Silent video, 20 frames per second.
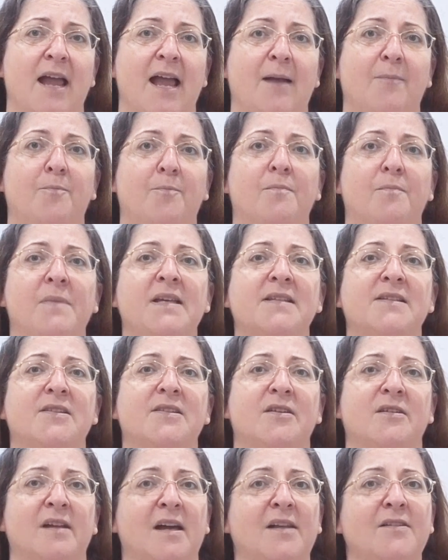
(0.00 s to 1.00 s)
app means
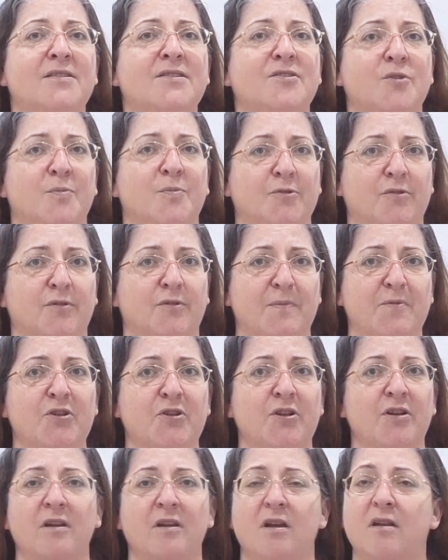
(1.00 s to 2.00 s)
another
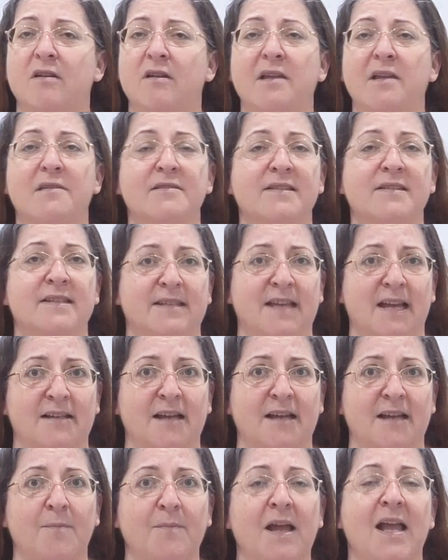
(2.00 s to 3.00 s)
subscription, another
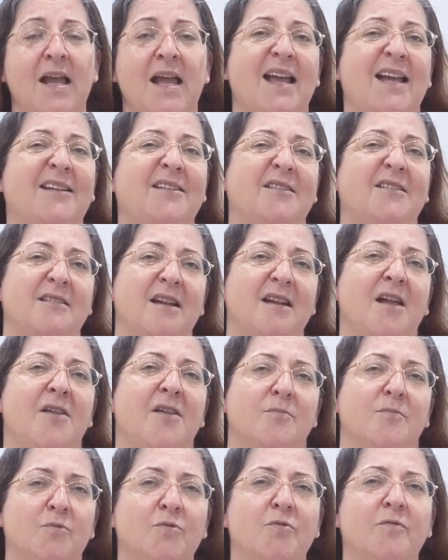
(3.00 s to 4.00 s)
setup, and
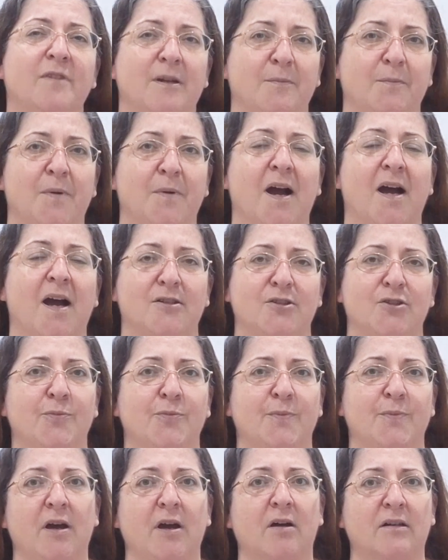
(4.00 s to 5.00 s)
another moving part, to
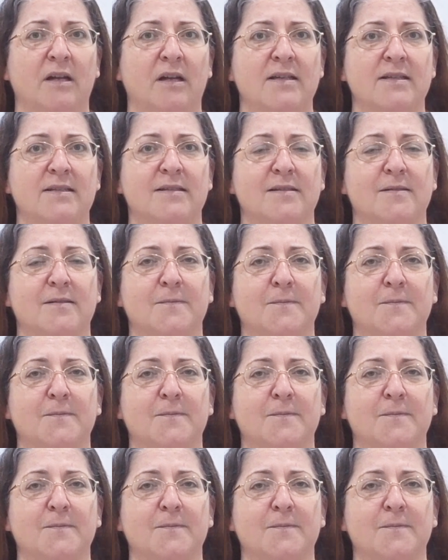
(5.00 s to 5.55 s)
be honest.